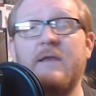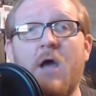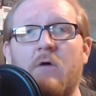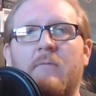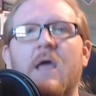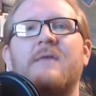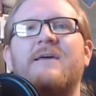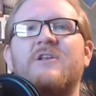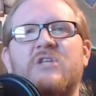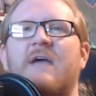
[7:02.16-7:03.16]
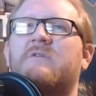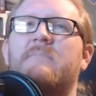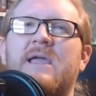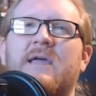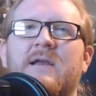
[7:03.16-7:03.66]
They don't. They just have to
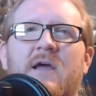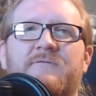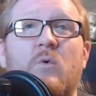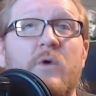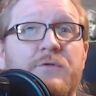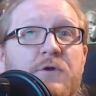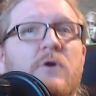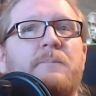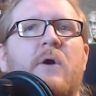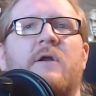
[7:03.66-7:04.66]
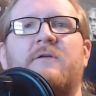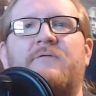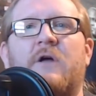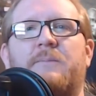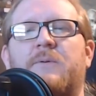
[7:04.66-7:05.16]
make it enough to where third-party
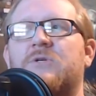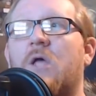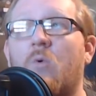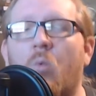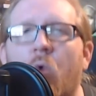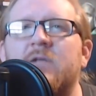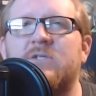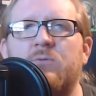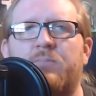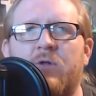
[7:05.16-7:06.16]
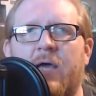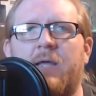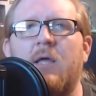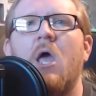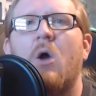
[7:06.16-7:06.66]
developers want to
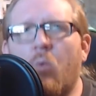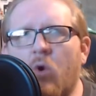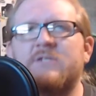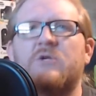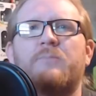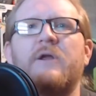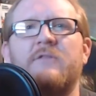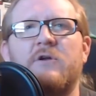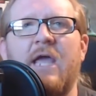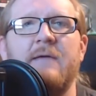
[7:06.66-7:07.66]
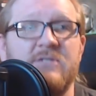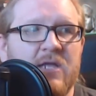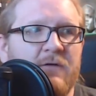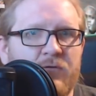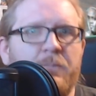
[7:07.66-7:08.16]
play, want to bring their games
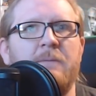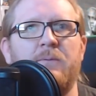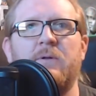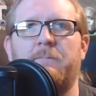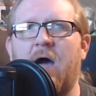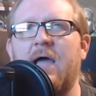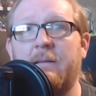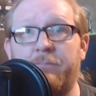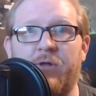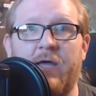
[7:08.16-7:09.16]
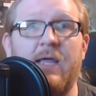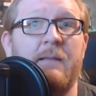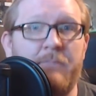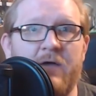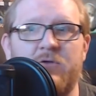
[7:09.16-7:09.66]
there for people to buy and play
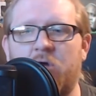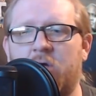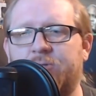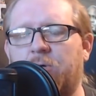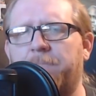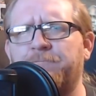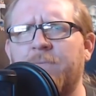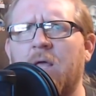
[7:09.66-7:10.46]
and buy their console.